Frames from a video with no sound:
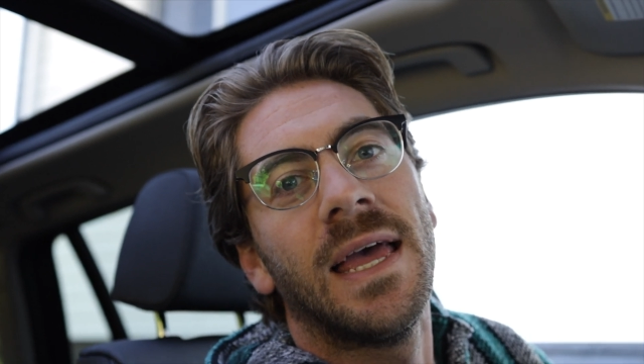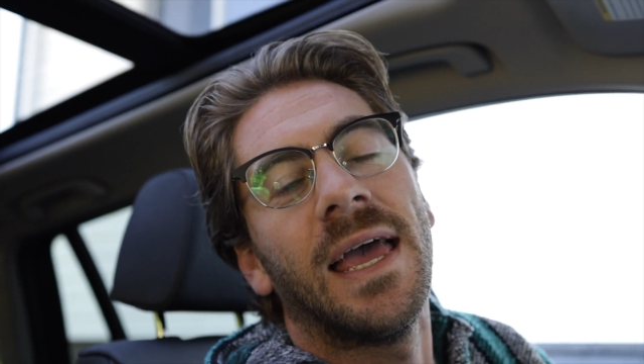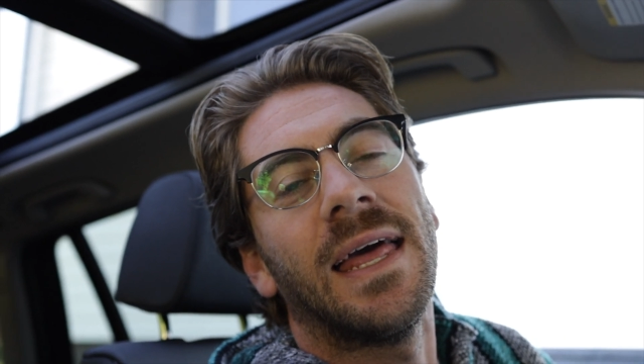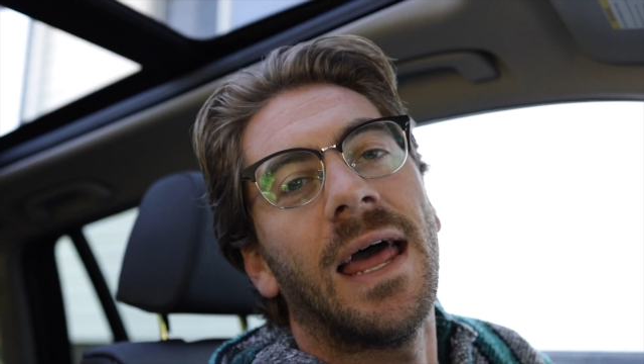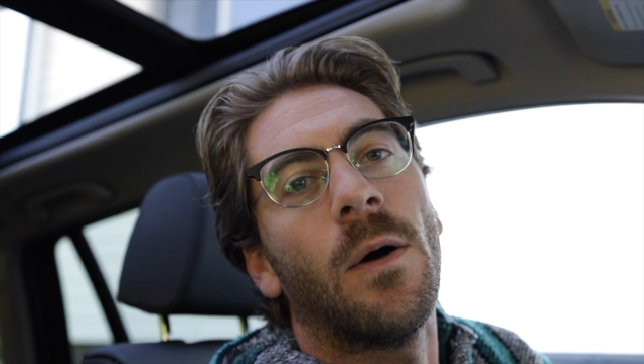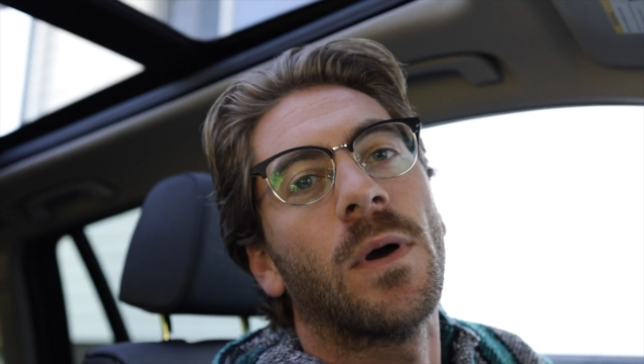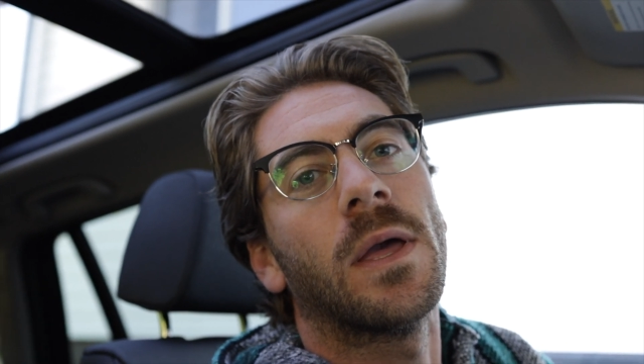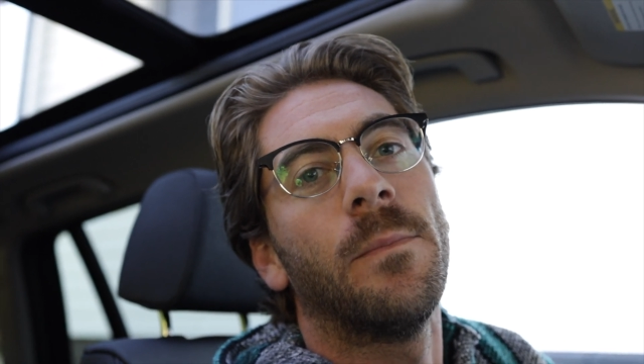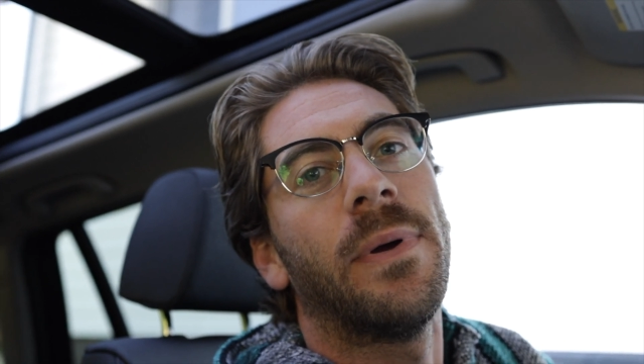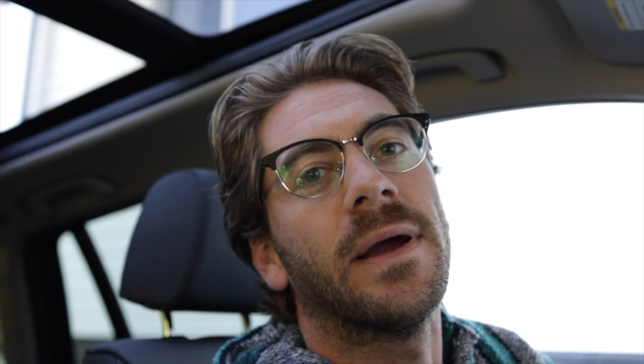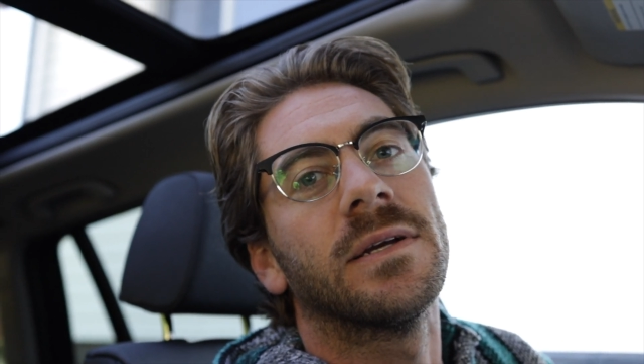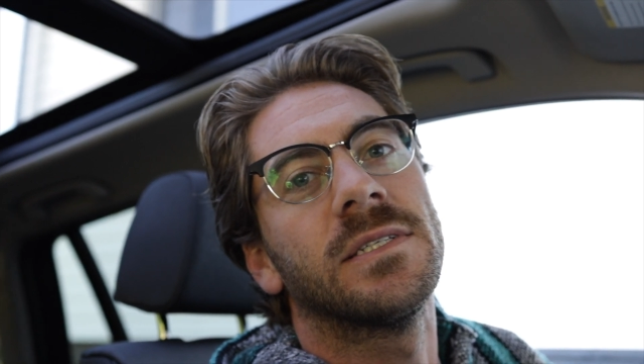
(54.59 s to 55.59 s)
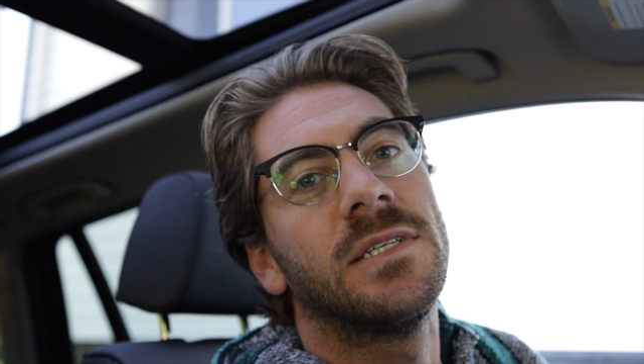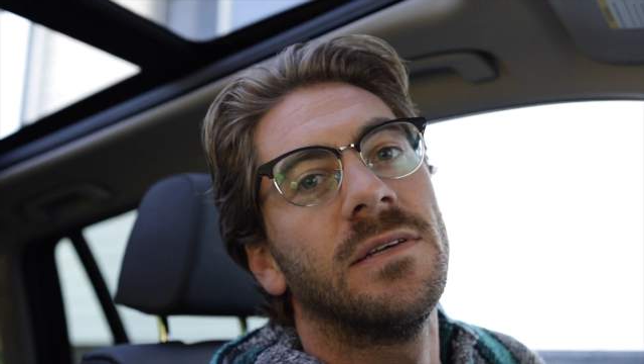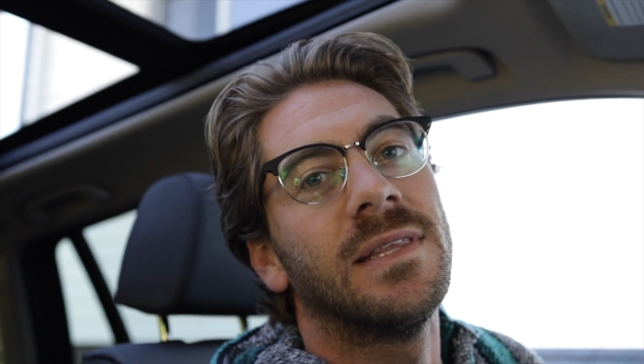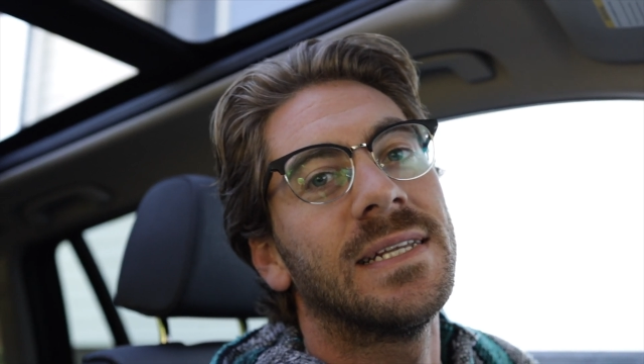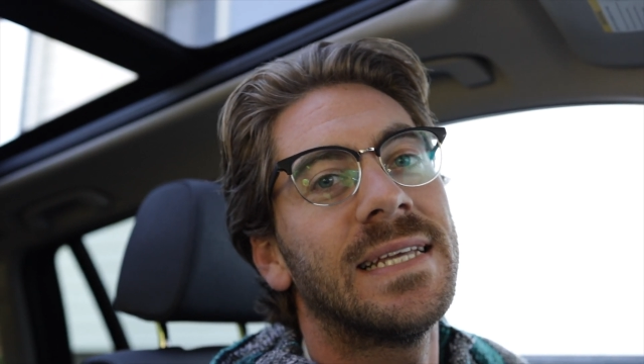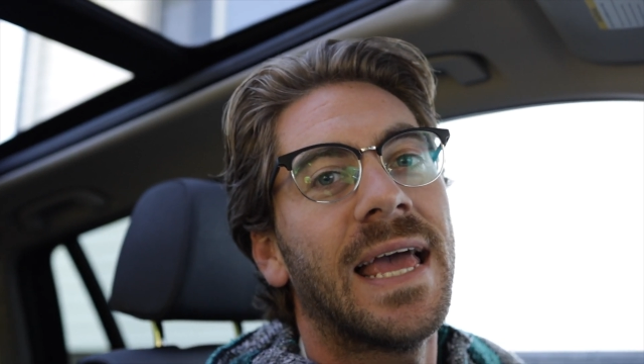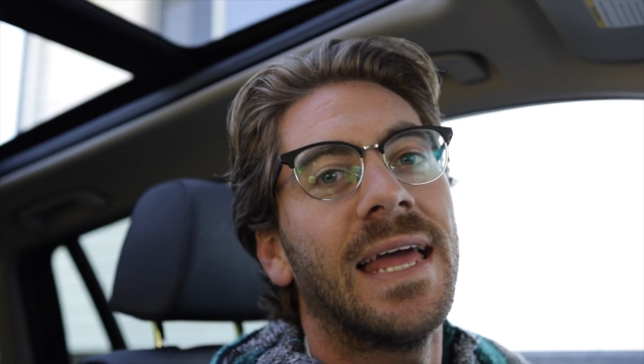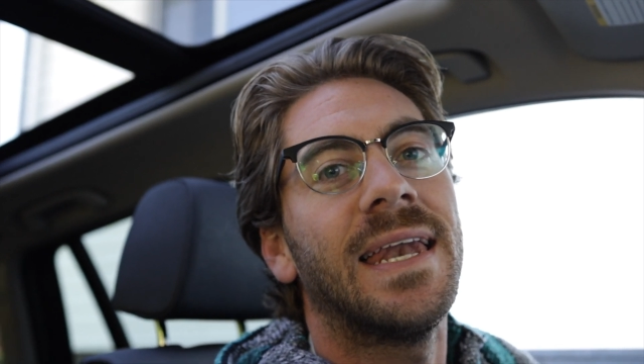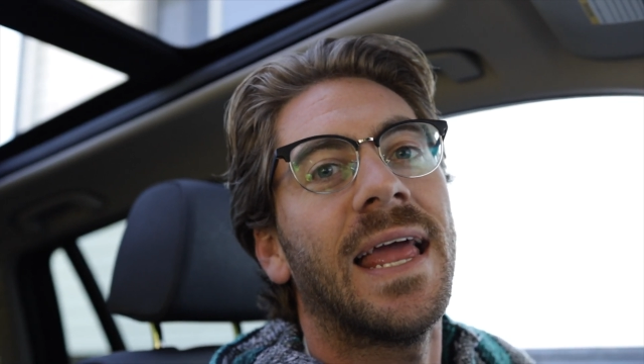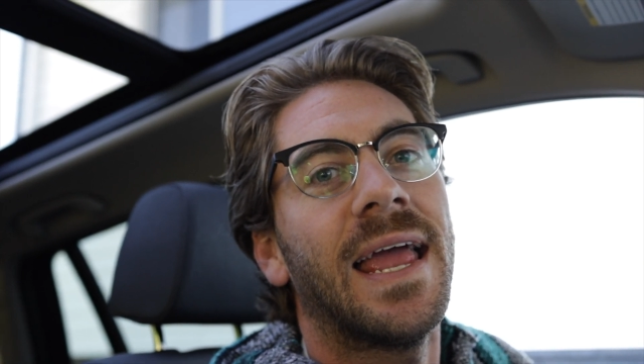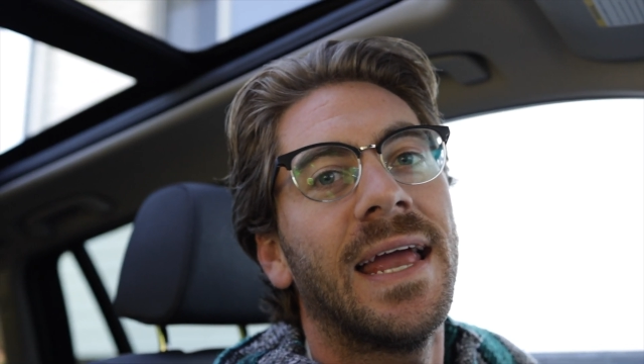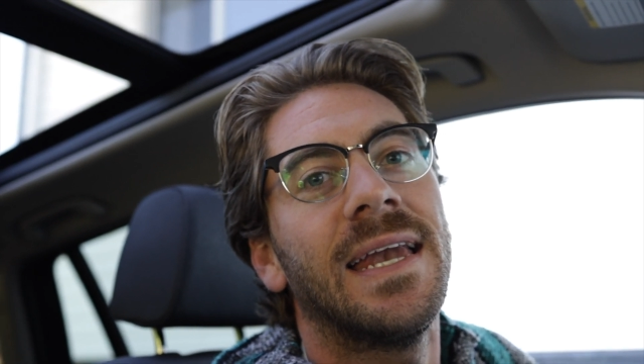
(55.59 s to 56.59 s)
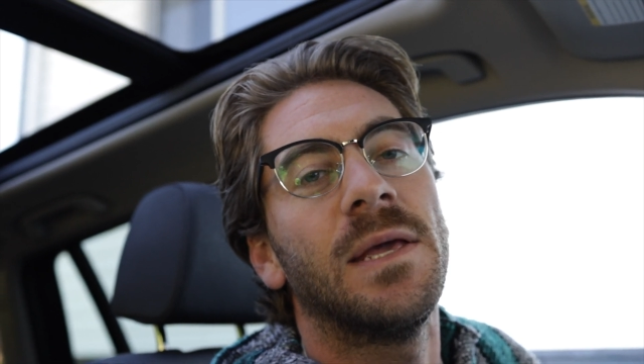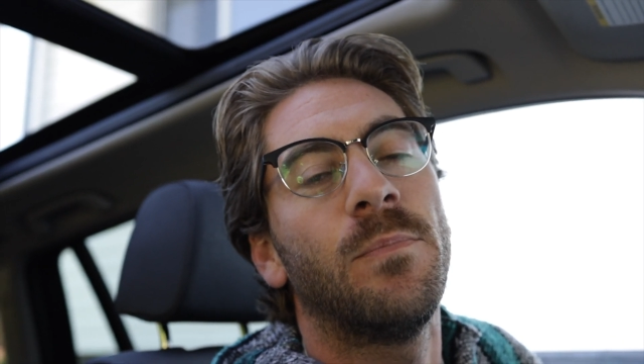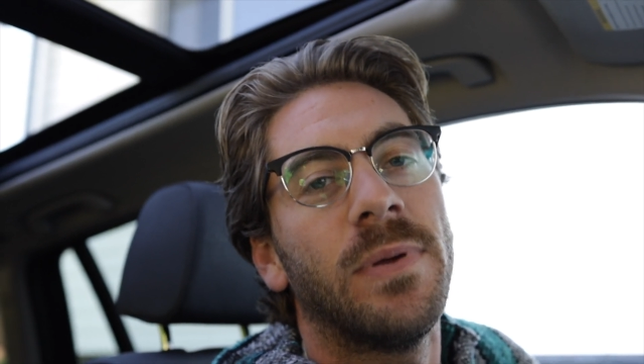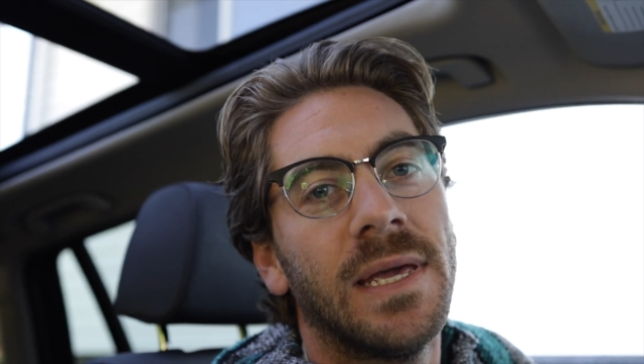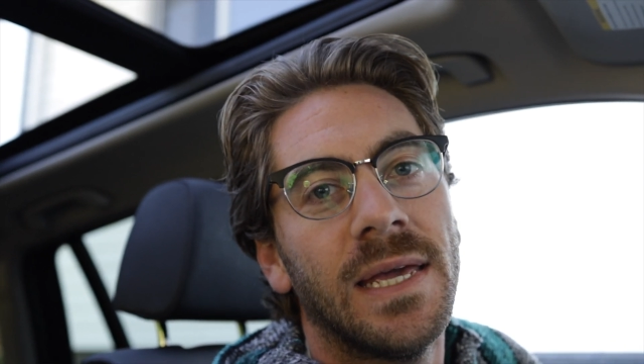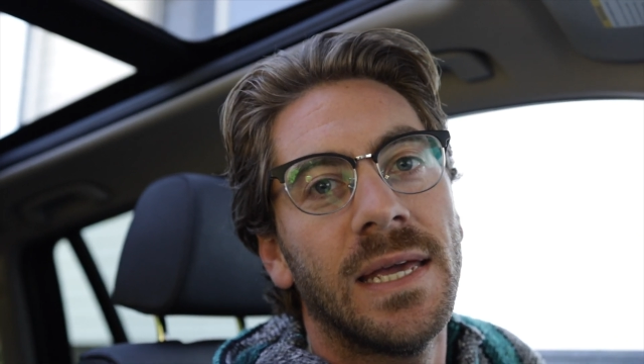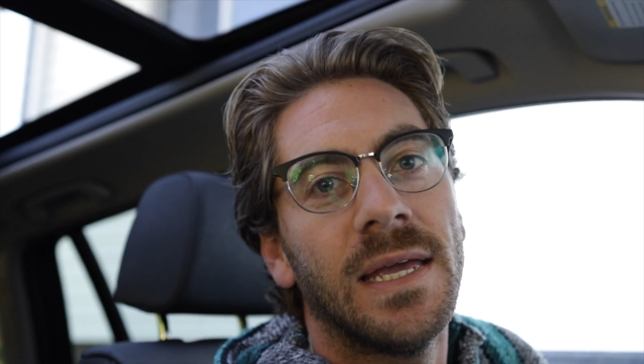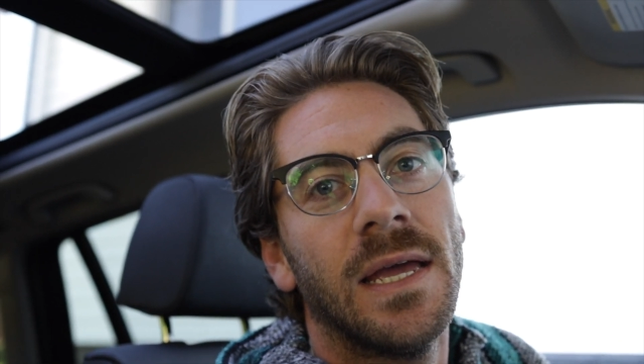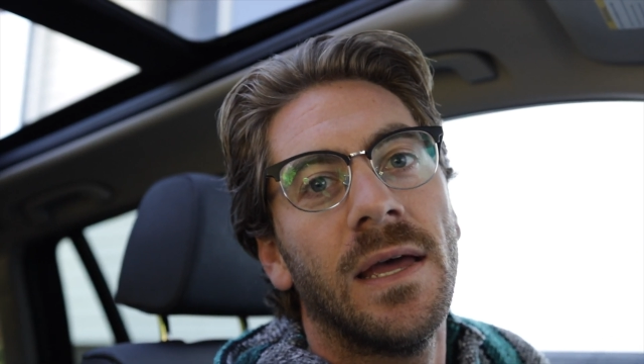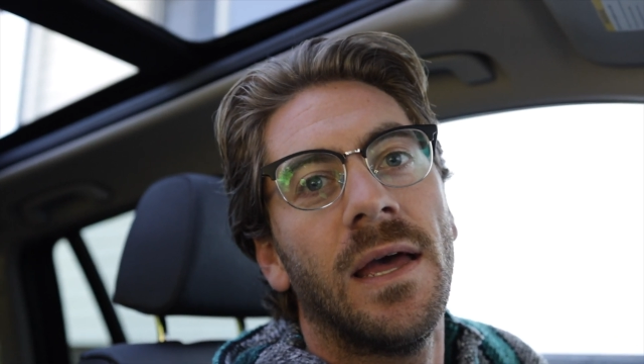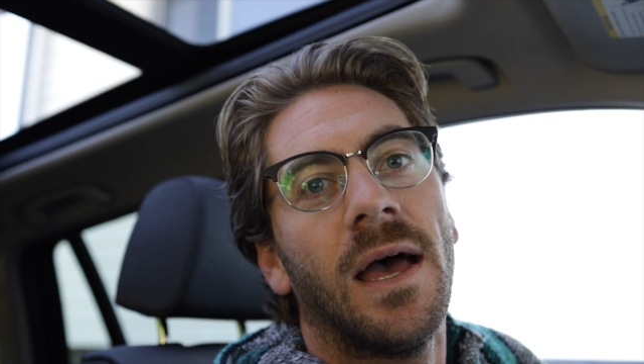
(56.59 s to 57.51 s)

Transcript: and how it compares to the 1080p.